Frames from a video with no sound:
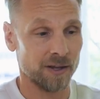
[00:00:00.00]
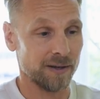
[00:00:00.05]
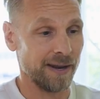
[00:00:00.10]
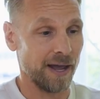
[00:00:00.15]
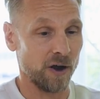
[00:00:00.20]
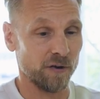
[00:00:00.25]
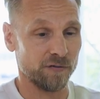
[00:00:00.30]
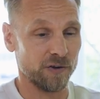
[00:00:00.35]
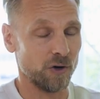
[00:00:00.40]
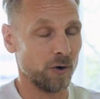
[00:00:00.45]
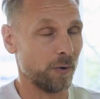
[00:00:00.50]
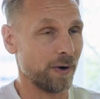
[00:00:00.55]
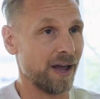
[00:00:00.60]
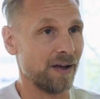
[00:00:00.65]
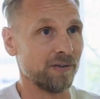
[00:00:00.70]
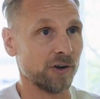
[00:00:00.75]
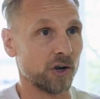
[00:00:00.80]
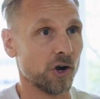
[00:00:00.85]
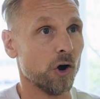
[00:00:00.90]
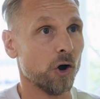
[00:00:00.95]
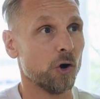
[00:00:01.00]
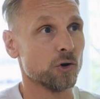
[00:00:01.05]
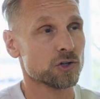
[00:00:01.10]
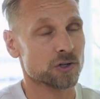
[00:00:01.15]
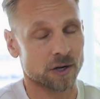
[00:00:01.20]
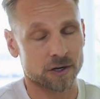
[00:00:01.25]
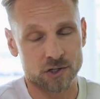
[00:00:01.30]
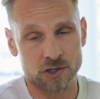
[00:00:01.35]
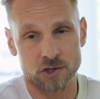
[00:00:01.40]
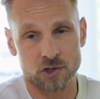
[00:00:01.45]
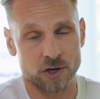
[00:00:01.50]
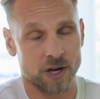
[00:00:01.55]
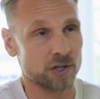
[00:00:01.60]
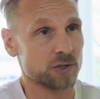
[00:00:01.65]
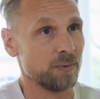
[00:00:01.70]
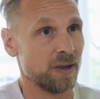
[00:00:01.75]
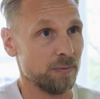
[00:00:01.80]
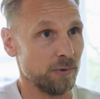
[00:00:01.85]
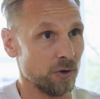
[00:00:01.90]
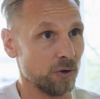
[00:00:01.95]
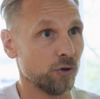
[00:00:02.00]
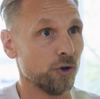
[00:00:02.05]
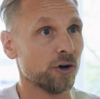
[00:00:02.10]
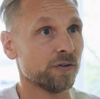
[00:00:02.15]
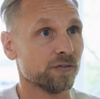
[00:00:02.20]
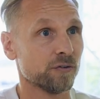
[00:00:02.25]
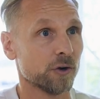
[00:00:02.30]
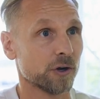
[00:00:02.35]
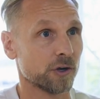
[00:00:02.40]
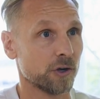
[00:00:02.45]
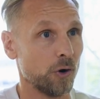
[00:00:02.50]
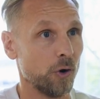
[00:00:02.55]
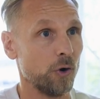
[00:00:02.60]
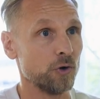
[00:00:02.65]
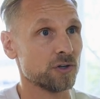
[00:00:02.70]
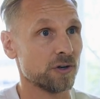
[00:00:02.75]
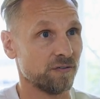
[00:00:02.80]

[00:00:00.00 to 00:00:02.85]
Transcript: now if you don't have a coach i suggest maybe you look for a coach